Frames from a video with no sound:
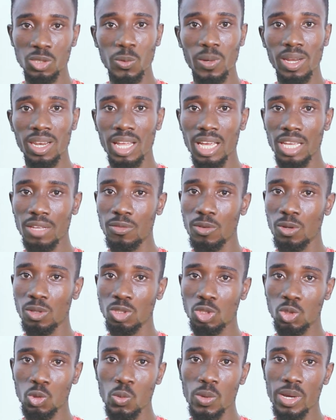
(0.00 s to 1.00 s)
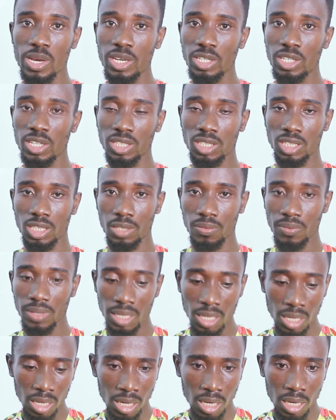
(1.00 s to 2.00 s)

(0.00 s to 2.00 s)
You are live on two A J T V.